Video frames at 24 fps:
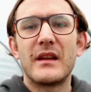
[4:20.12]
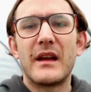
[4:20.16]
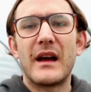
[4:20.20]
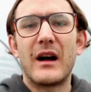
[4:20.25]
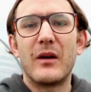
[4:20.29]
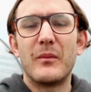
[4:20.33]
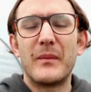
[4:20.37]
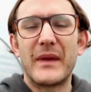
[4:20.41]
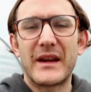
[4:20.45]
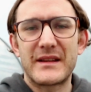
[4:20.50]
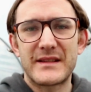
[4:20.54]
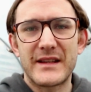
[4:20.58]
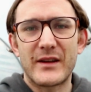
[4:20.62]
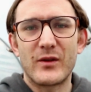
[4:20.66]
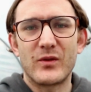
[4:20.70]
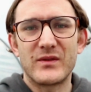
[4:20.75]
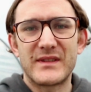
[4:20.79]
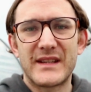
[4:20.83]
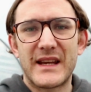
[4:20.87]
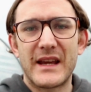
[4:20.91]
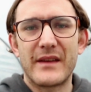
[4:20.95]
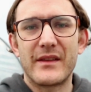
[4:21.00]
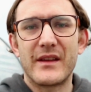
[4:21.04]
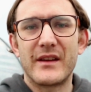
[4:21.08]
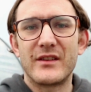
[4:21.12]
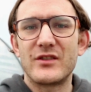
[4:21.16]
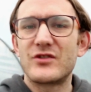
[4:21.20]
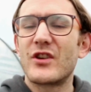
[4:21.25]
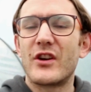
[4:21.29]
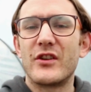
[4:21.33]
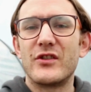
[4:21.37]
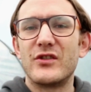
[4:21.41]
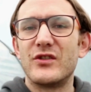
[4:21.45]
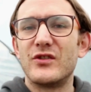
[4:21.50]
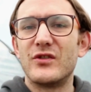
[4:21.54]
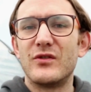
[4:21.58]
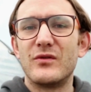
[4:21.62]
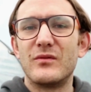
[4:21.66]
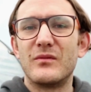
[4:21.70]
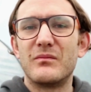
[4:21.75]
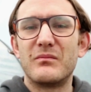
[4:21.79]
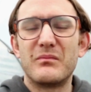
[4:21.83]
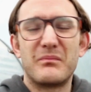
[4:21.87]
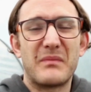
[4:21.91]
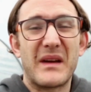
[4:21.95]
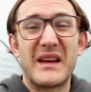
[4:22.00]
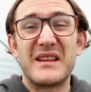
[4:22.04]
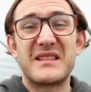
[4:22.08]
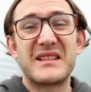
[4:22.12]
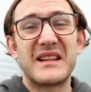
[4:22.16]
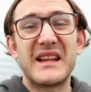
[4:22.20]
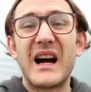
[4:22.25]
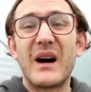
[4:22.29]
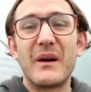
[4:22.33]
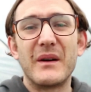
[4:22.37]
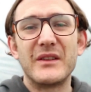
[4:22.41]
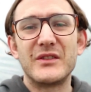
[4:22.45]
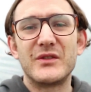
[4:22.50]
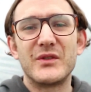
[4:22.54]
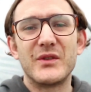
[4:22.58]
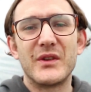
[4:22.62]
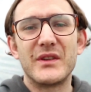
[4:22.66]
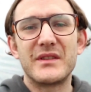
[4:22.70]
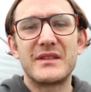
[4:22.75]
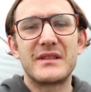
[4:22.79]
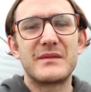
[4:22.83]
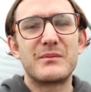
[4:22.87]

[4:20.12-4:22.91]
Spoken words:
I'll mix that all together and show you basically how I do it.